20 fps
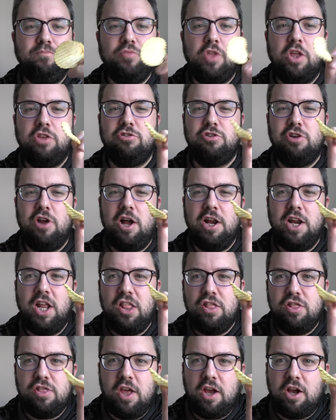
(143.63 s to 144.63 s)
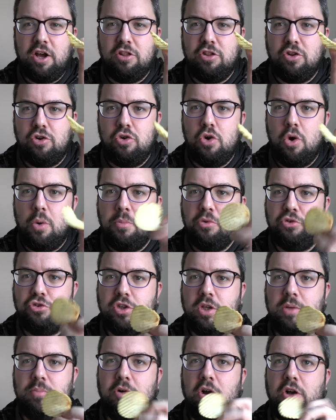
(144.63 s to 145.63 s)
They're slightly thicker than normal
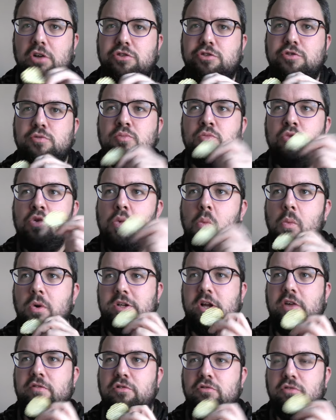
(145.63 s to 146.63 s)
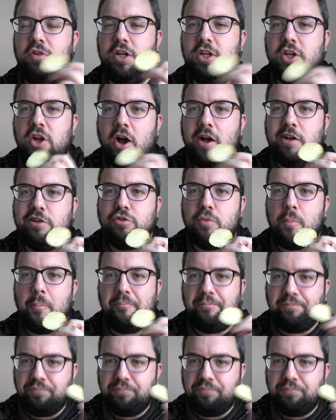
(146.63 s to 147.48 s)
Seabrooks, which have a really nice